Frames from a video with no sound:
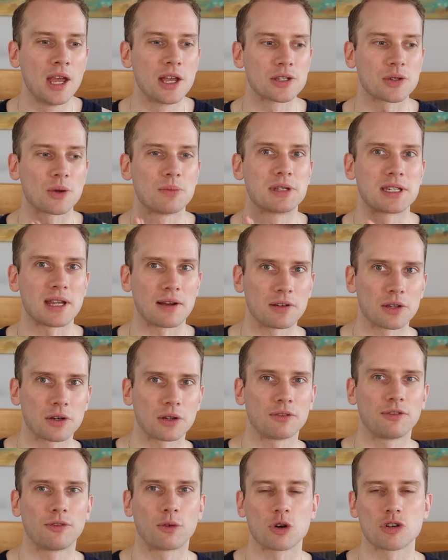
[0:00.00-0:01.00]
So I'm definitely
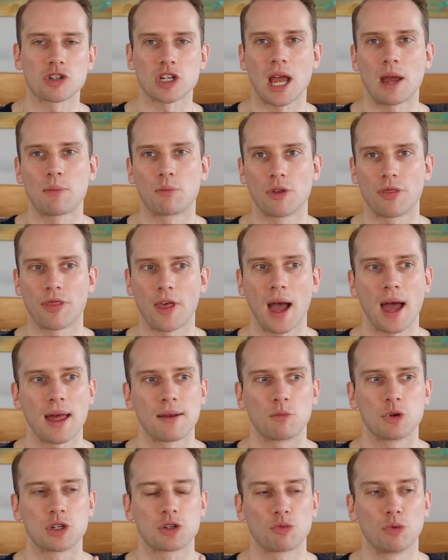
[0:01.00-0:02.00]
going to forge ahead with
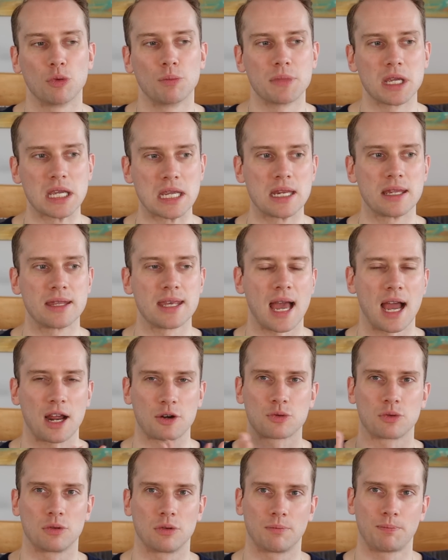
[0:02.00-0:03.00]
that, which will mean the
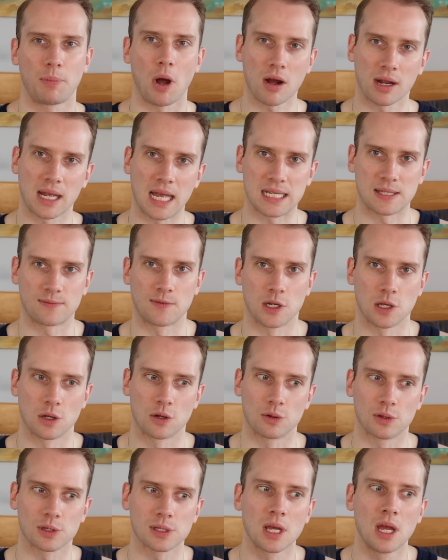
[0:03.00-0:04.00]
actual podcast
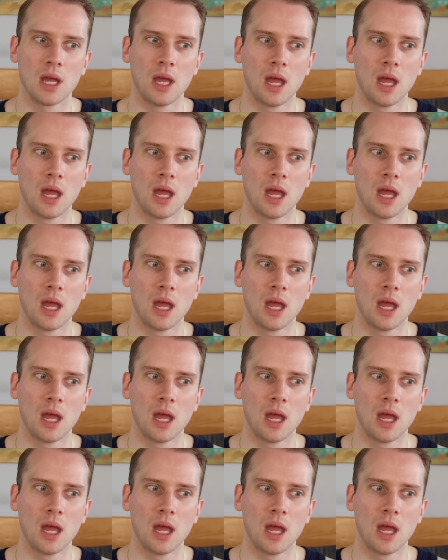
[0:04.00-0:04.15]
videos